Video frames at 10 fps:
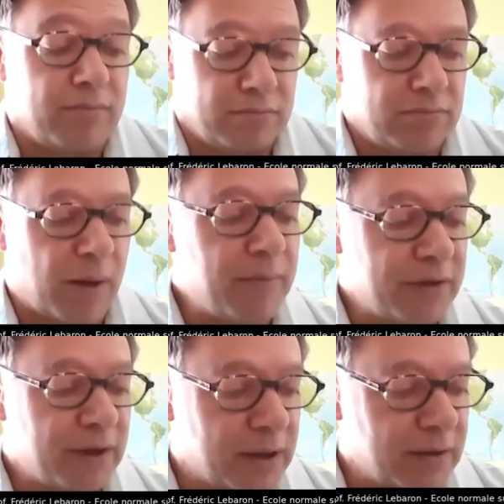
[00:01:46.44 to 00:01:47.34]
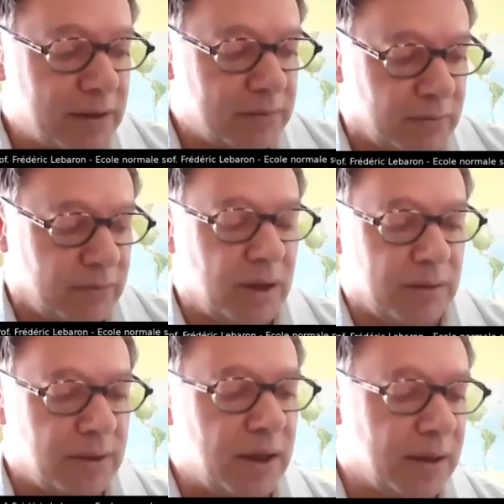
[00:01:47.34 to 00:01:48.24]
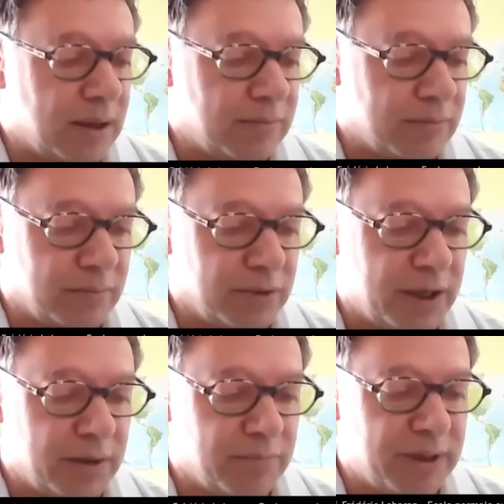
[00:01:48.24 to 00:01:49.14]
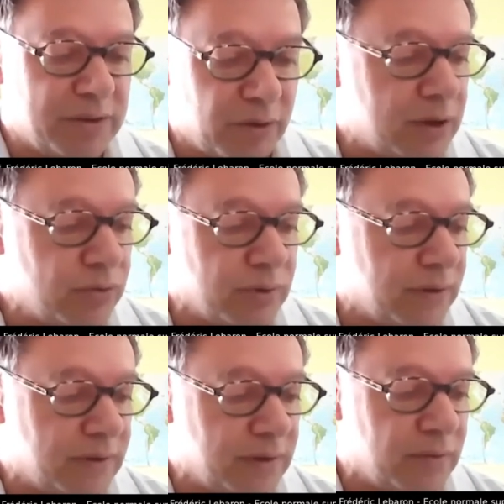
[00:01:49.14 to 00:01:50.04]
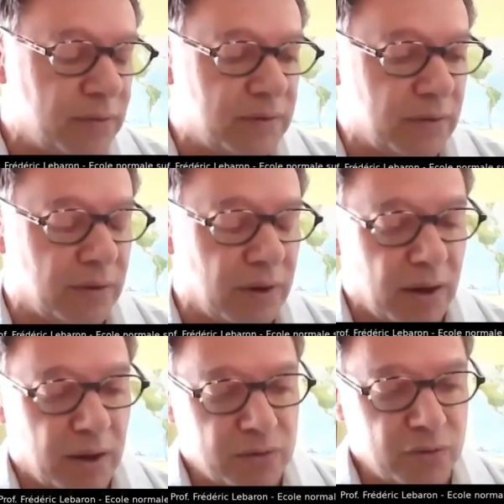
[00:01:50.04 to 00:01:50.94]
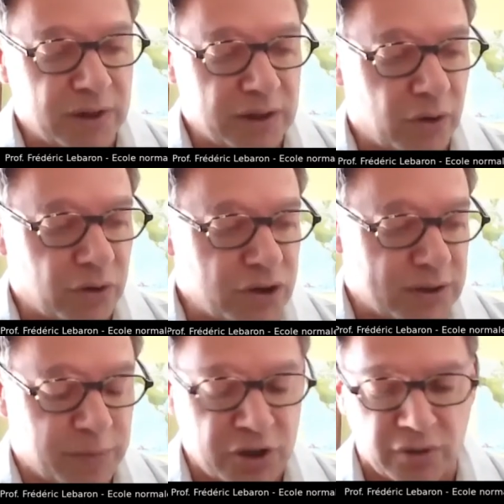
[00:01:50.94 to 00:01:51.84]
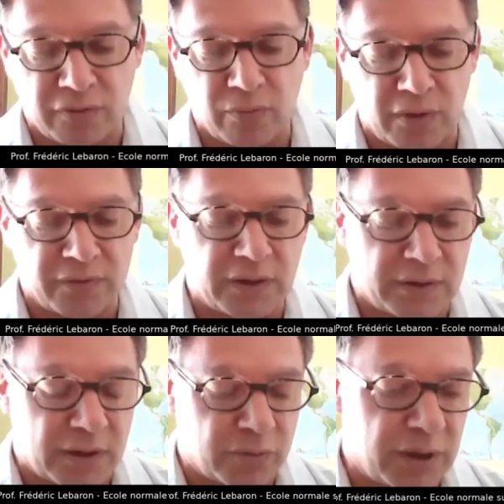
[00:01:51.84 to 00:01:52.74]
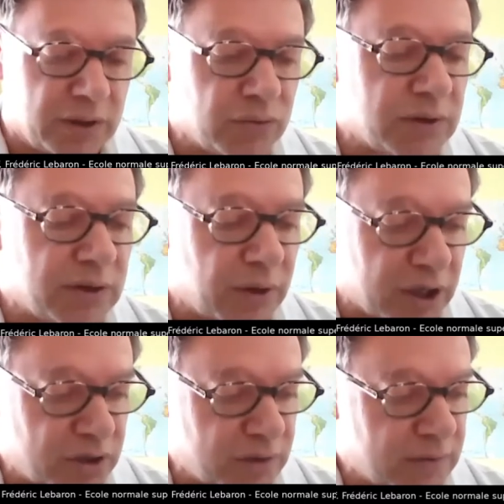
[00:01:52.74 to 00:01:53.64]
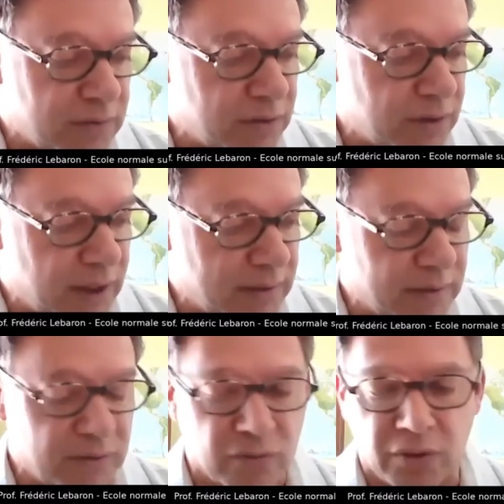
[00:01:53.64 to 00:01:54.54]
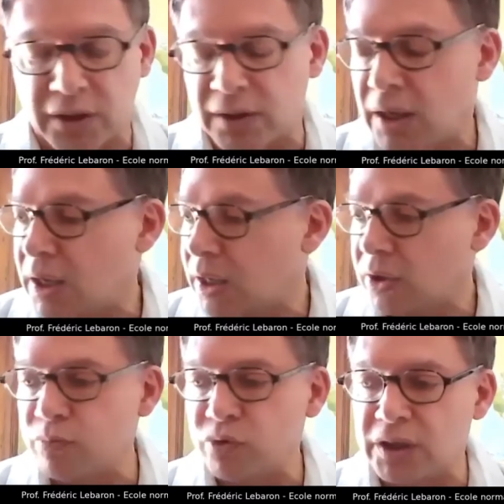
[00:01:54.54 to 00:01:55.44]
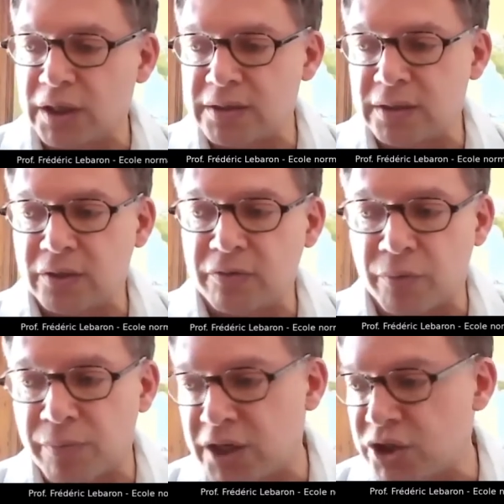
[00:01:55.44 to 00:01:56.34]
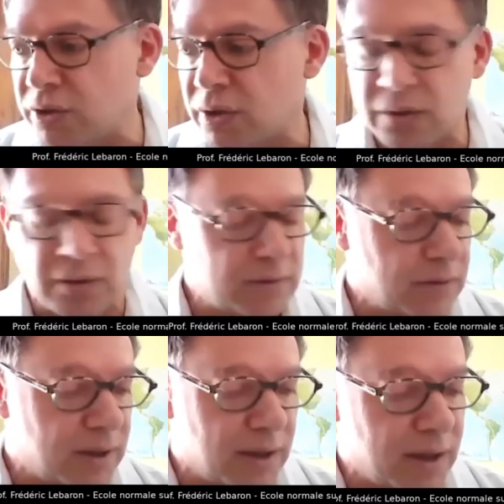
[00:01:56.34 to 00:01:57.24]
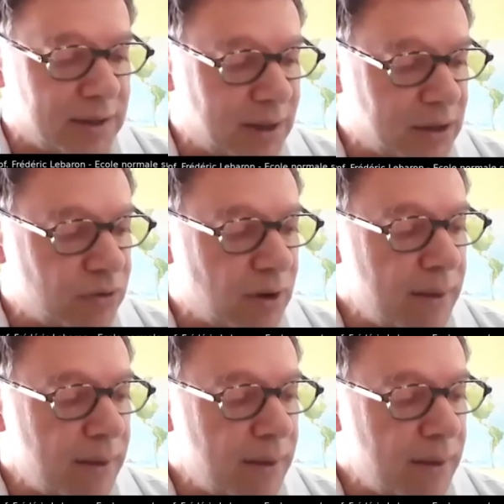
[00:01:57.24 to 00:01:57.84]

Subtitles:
I'm thinking that, well, I'm getting better at doing things with new technology, especially the ones that relate to interactions, internet, and so on, and communicating information, and etc.